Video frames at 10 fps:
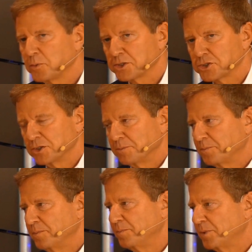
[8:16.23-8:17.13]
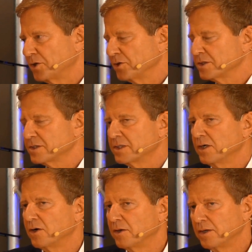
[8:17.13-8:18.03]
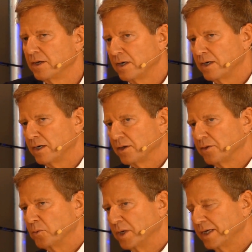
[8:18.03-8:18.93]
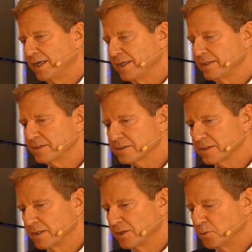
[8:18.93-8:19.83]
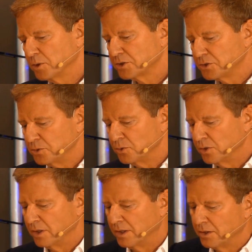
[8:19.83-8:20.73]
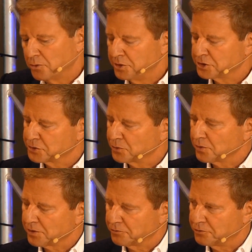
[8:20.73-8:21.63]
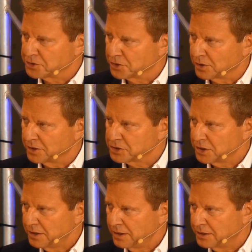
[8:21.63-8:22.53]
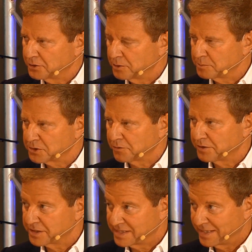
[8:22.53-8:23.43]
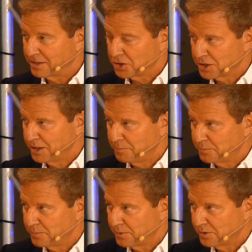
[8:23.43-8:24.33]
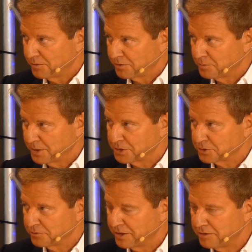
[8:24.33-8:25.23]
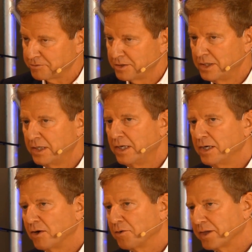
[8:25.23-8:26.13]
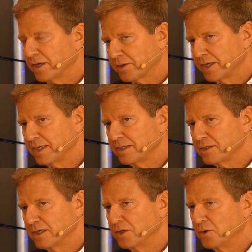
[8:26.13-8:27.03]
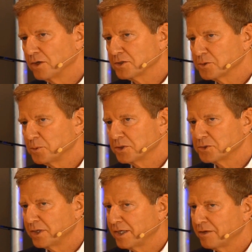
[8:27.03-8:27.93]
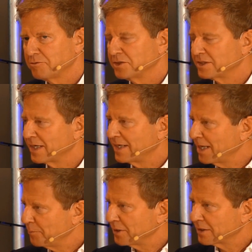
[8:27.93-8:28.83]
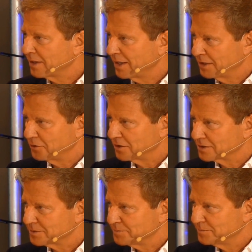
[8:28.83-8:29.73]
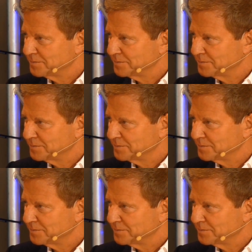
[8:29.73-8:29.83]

question because on on the one hand, you want to uh, restore the physiology in terms of the saddle shape of the mitral valve. On the other hand, you also want to have a dynamic annulus.